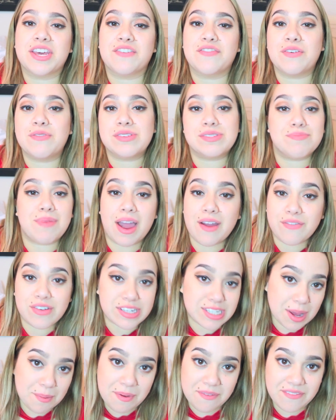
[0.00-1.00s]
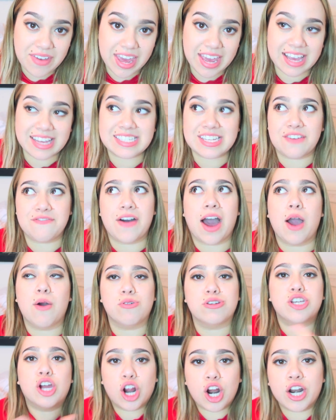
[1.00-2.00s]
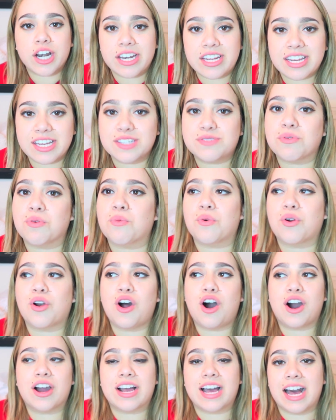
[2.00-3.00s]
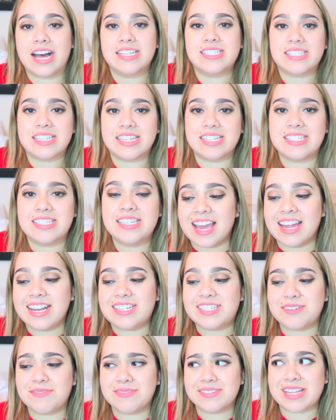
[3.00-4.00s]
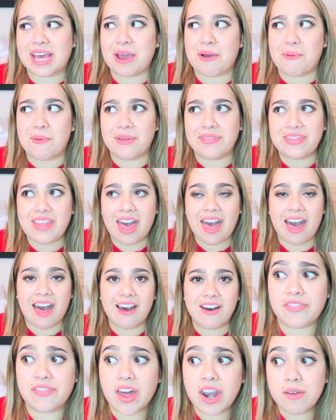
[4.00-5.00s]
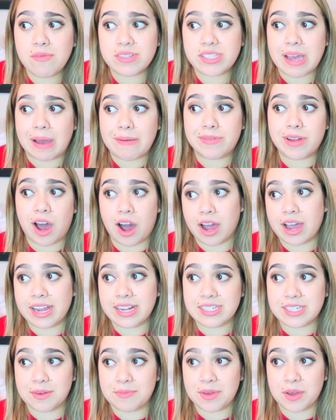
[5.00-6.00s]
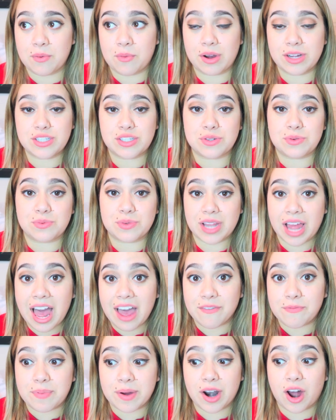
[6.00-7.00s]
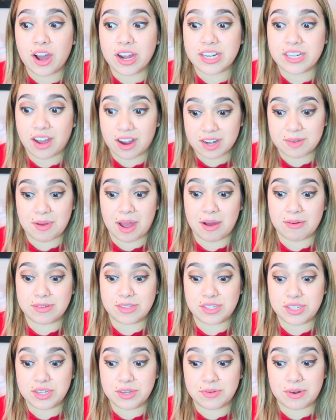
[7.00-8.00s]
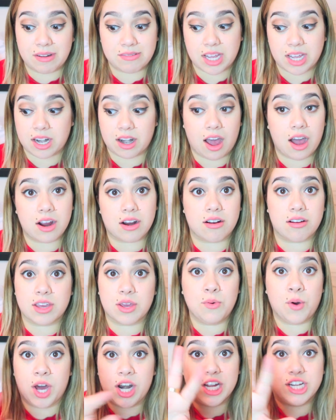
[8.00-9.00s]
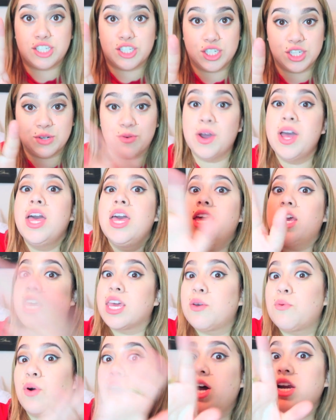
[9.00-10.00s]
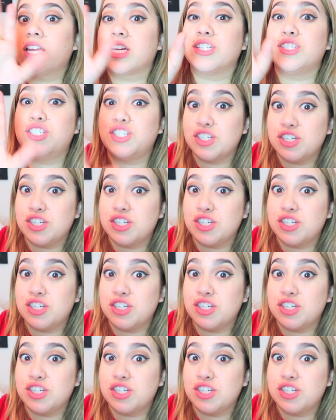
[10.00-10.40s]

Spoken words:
like if it was my first time in Vegas, if I was her niece when we're all cousins. And she was like, what the hell? I thought he would stop talking to me once you left, but all he talked about was you. And I was like, nah, girl, he wanted you. He wanted